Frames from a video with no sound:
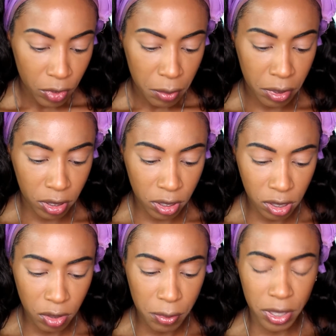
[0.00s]
but it looks a
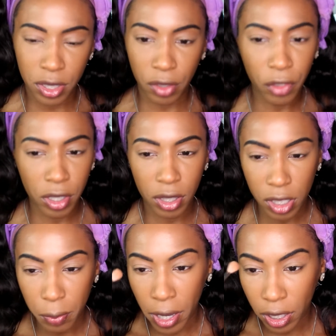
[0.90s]
little bit different in
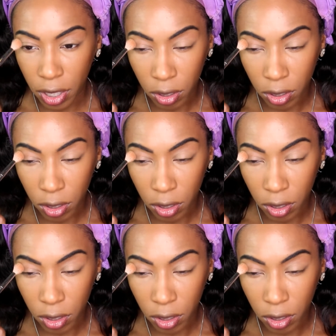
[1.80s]
this palette.